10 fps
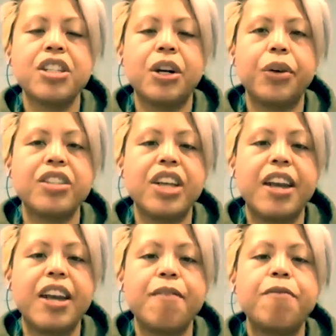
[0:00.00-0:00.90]
So
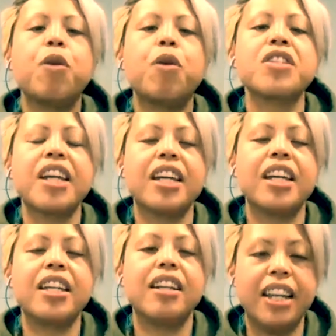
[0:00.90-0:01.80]
it's a
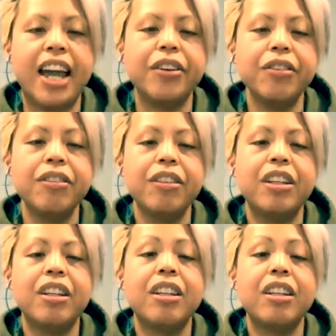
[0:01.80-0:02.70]
4-second inhale,
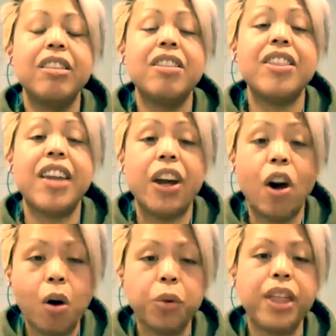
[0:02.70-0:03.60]
then they
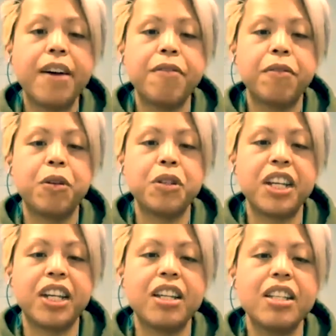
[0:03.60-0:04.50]
hold that for 4
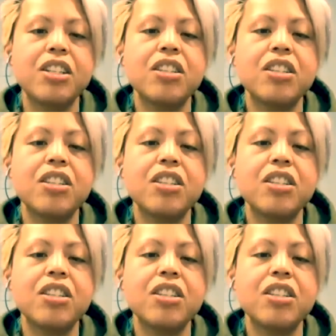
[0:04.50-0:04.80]
seconds,